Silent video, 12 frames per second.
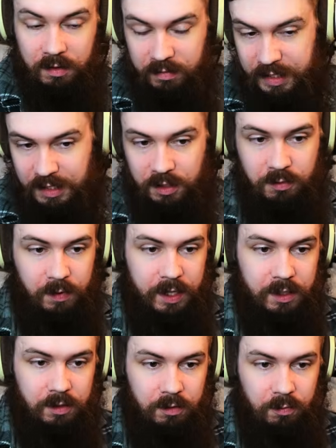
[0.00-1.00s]
This is
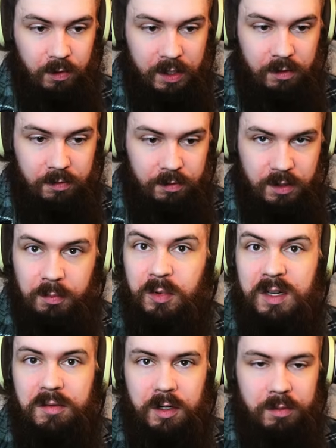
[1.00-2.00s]
ready to run through some
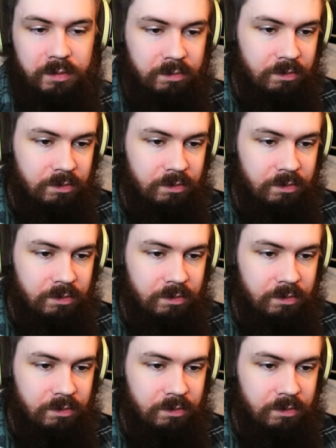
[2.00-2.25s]
reverb.